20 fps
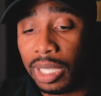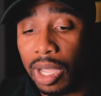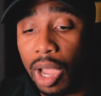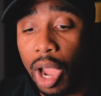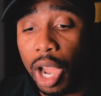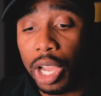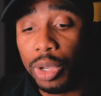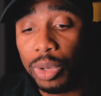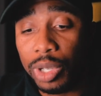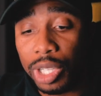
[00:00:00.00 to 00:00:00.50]

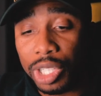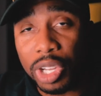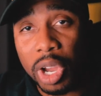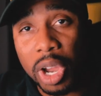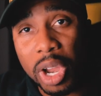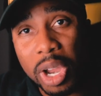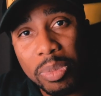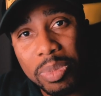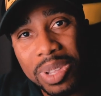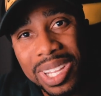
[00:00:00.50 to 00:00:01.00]
are you
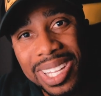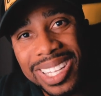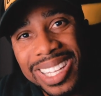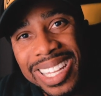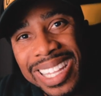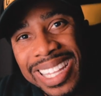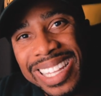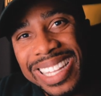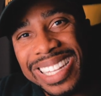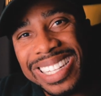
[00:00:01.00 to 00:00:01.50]
determined
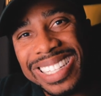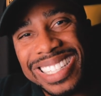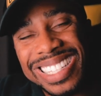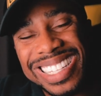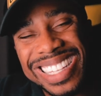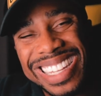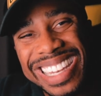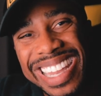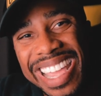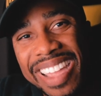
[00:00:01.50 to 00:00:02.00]

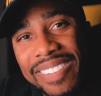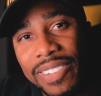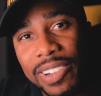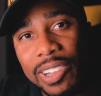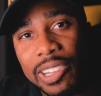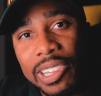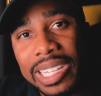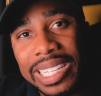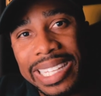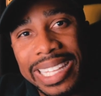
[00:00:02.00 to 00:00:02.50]
to
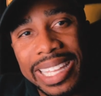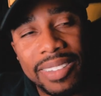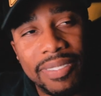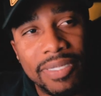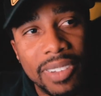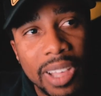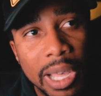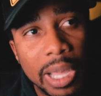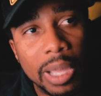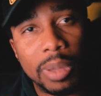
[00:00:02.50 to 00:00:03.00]
never give
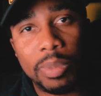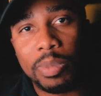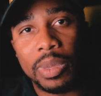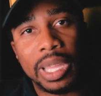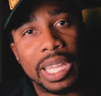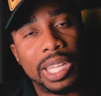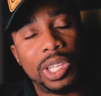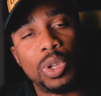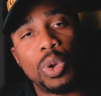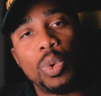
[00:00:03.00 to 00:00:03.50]
up
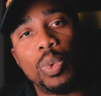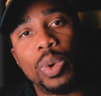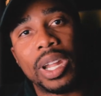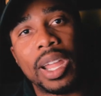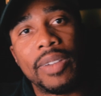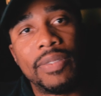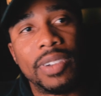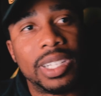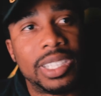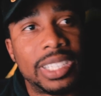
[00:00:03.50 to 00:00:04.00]
and do
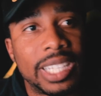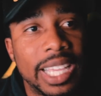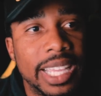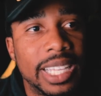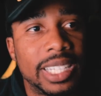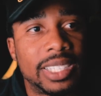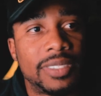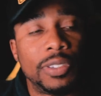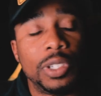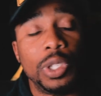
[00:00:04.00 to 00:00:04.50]
whatever it
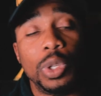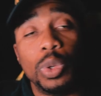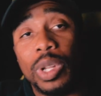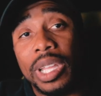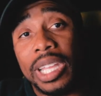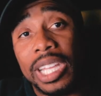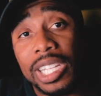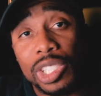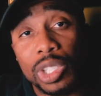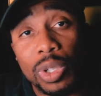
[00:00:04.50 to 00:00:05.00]
takes for you to
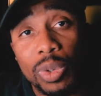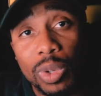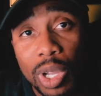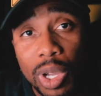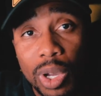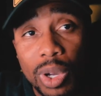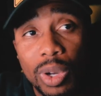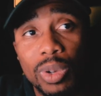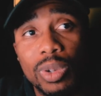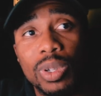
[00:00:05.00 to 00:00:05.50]
hit your
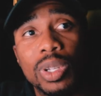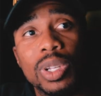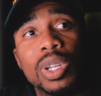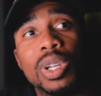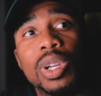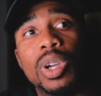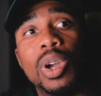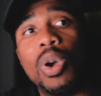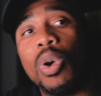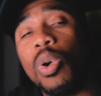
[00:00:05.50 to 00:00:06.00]
goal?
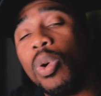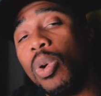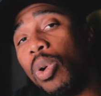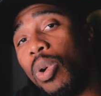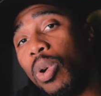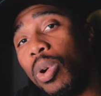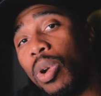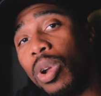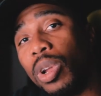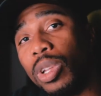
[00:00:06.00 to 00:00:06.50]

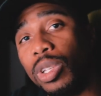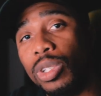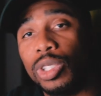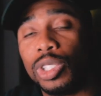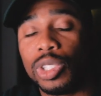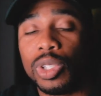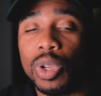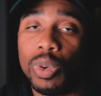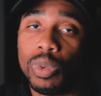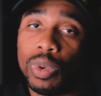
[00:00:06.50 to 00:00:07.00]
Or are you
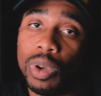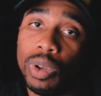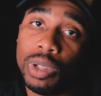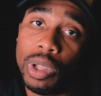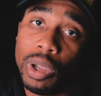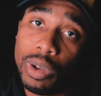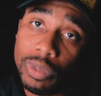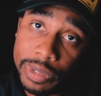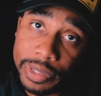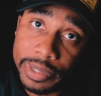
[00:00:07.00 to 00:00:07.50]
just going to roll
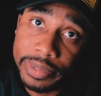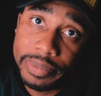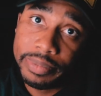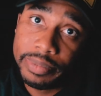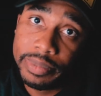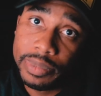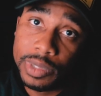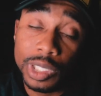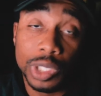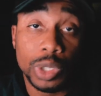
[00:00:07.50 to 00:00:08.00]
over?
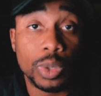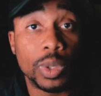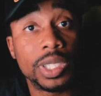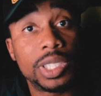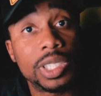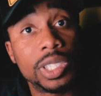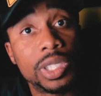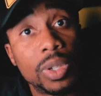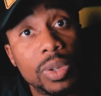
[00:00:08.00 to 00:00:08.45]
The choice is